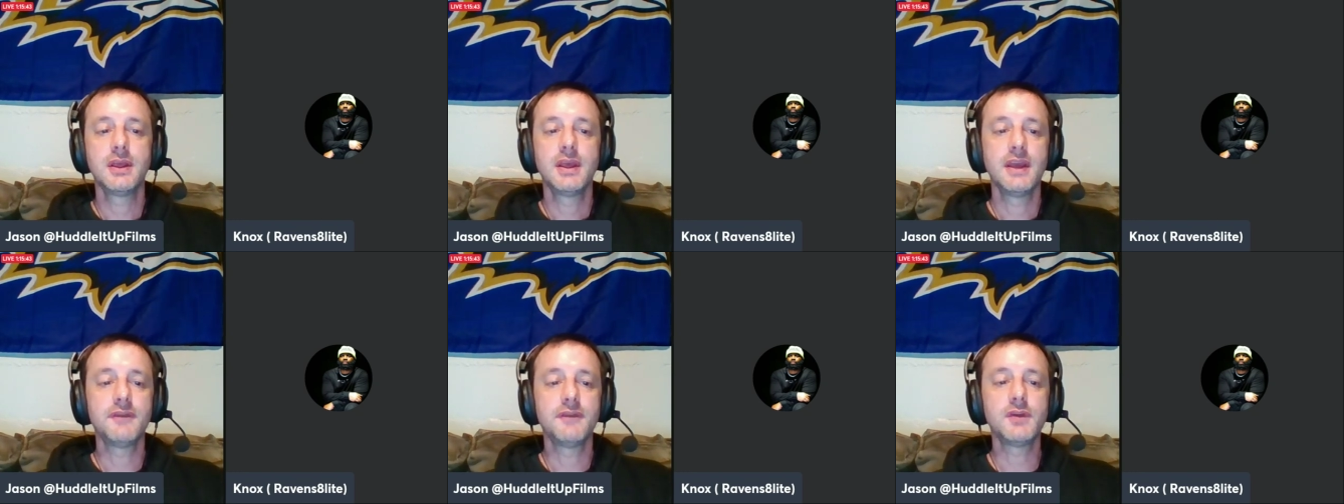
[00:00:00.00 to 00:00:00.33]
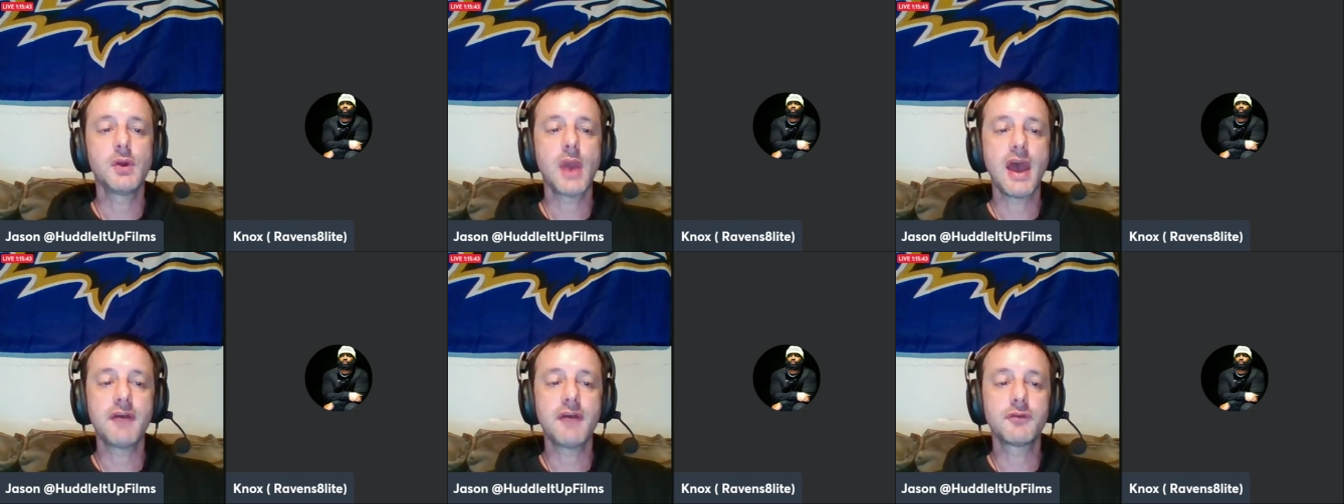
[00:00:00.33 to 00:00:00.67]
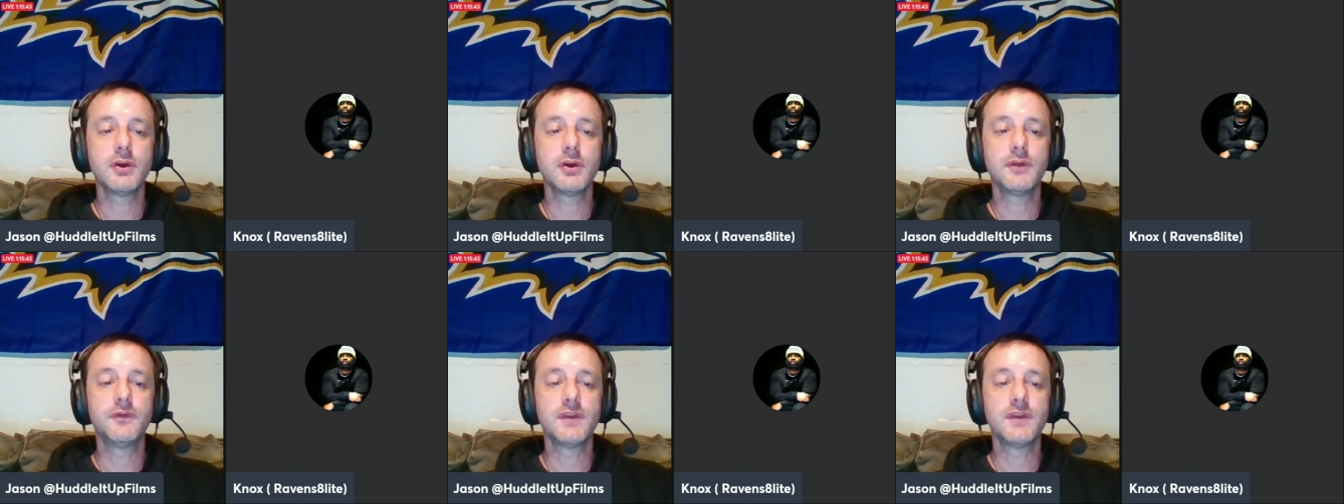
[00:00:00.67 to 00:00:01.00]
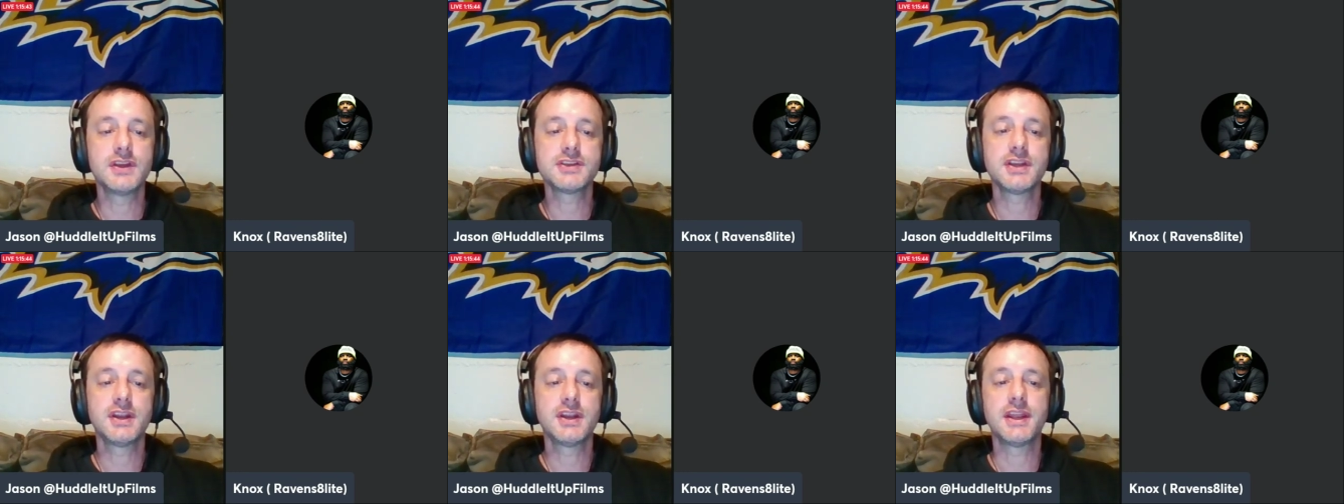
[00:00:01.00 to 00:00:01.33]
If you have good
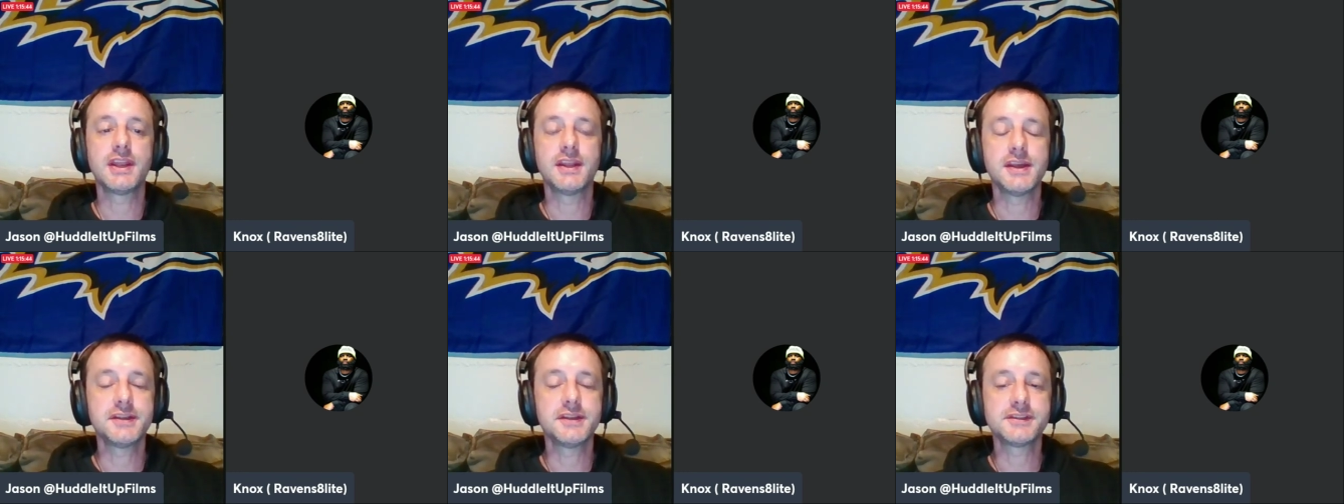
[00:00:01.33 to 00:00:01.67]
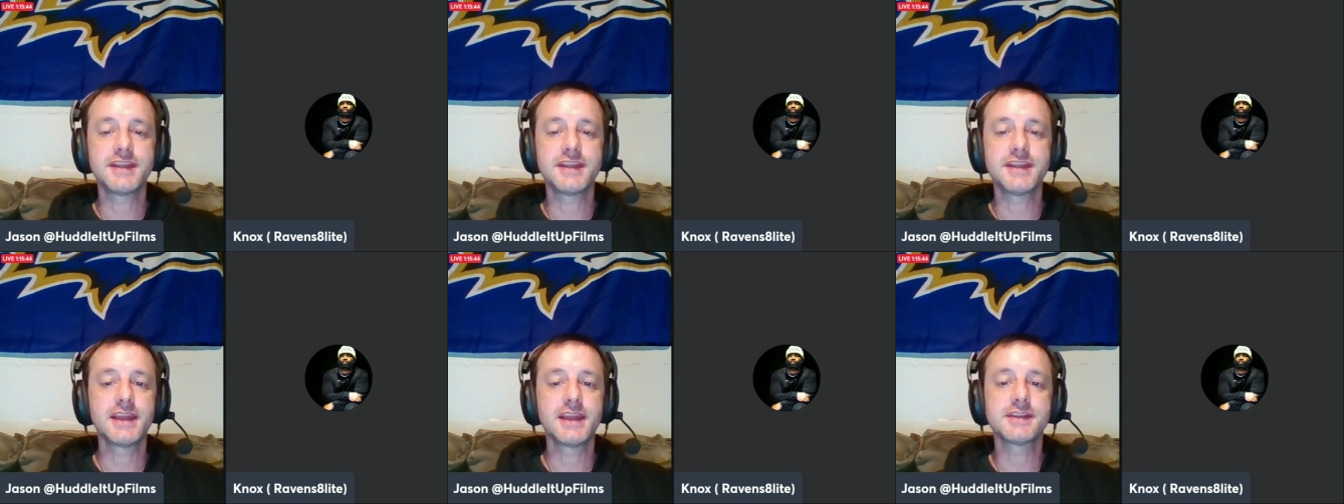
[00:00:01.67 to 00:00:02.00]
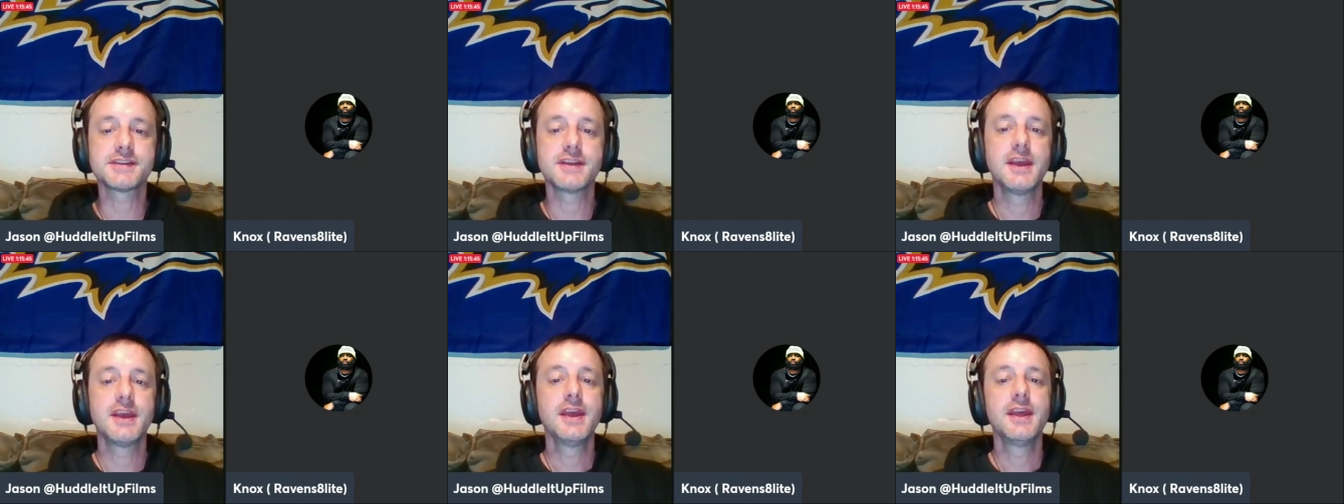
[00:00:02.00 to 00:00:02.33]
vision and instincts,